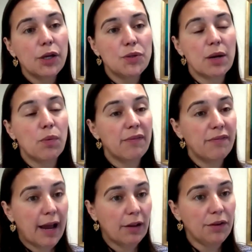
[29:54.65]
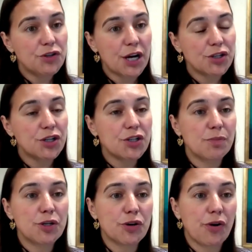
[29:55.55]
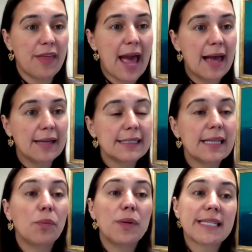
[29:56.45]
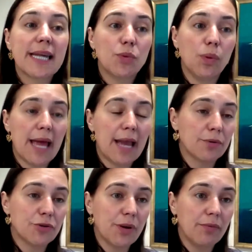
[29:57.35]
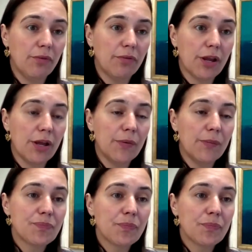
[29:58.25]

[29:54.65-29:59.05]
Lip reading: You take one final injection to mature the eggs, and then we schedule an egg retrieval for you.